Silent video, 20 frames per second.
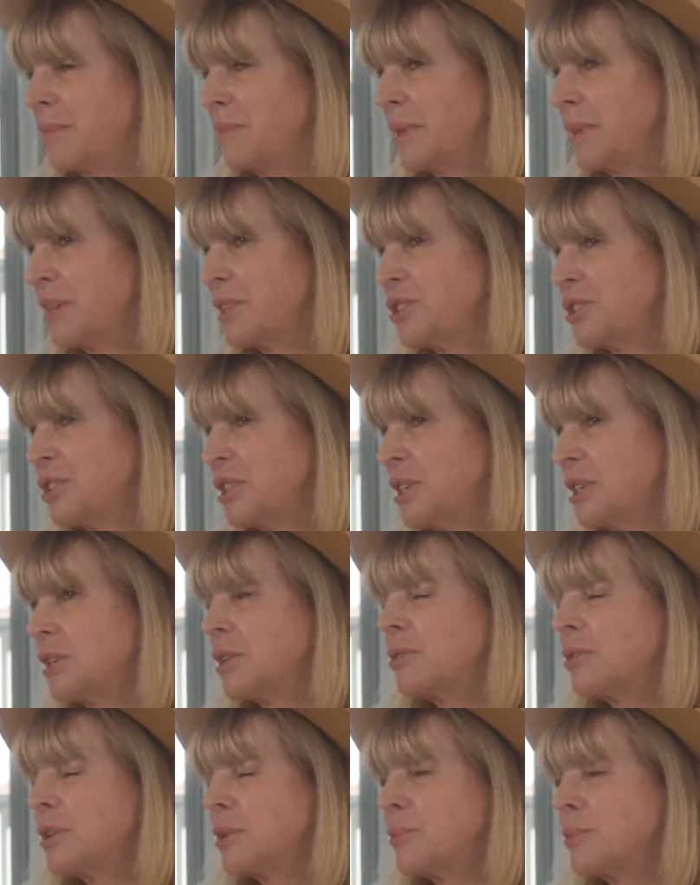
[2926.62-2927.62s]
because she
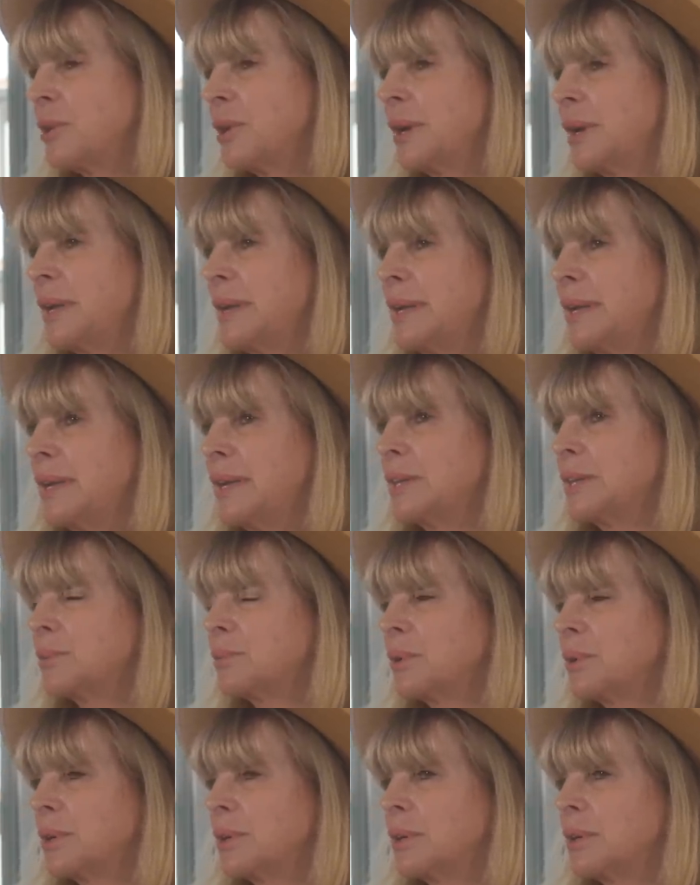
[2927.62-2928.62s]
told him what her
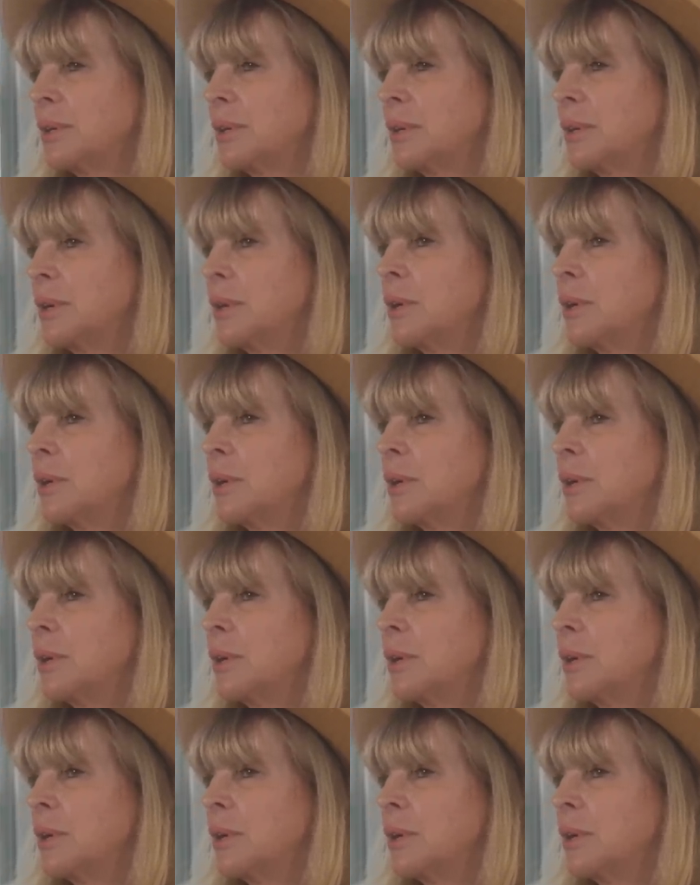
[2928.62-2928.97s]
needs were.